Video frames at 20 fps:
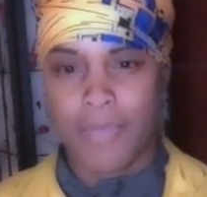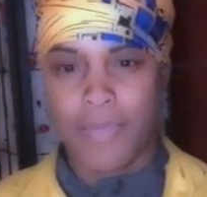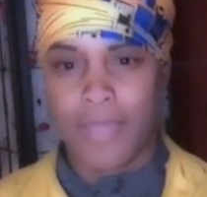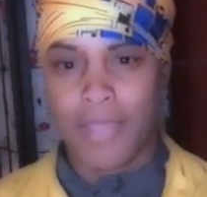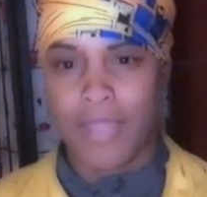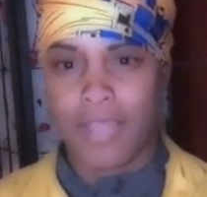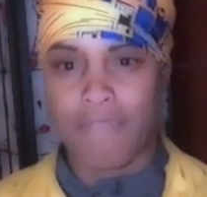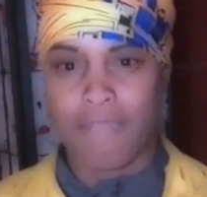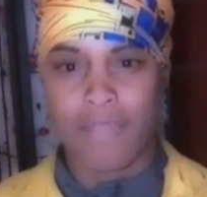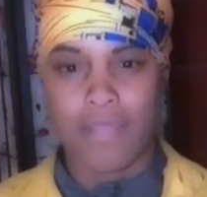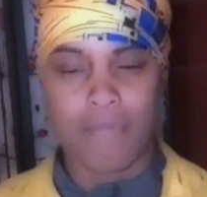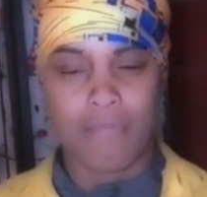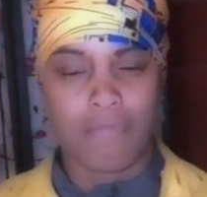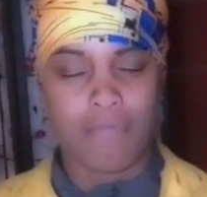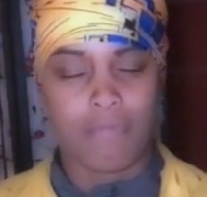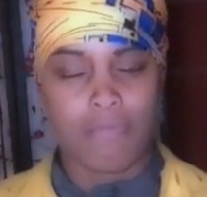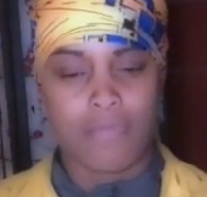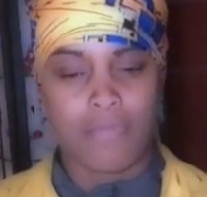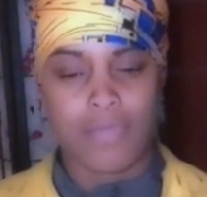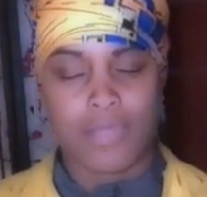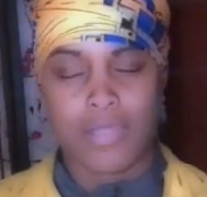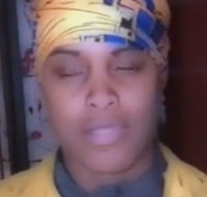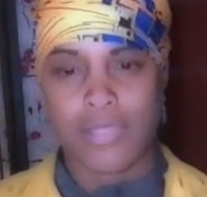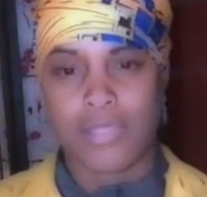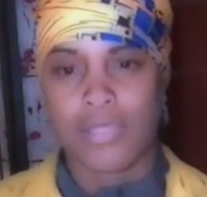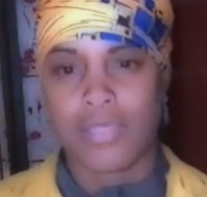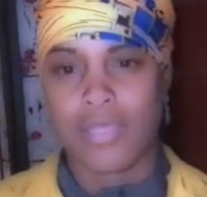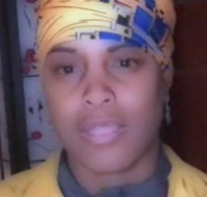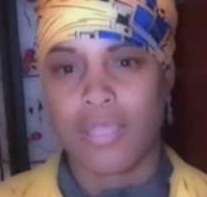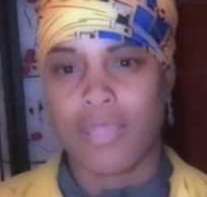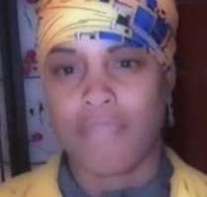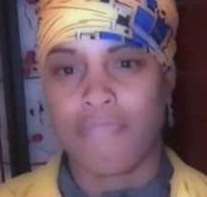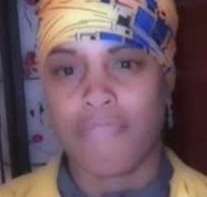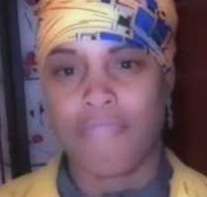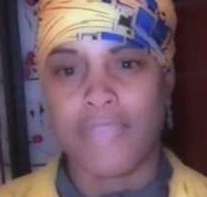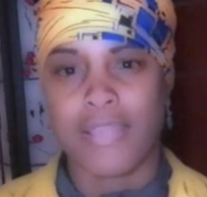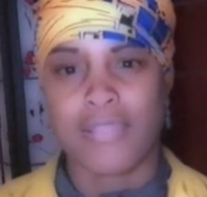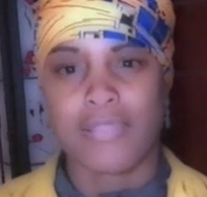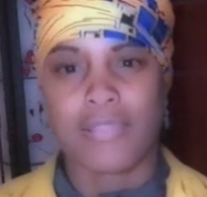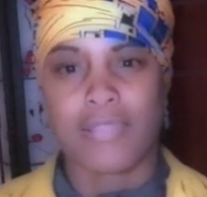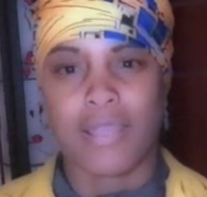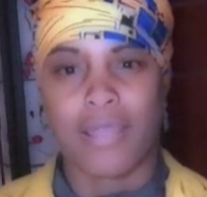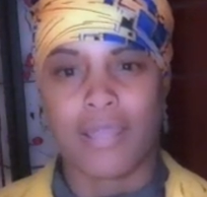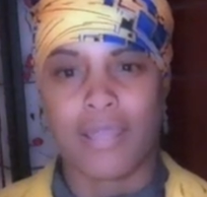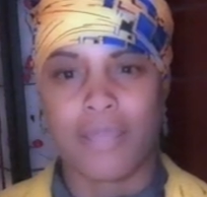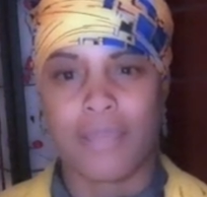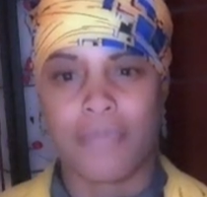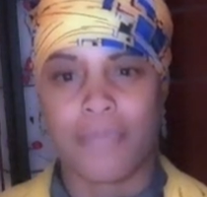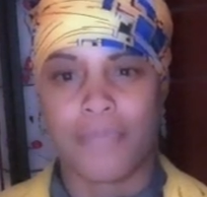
even sitting in FaceTime,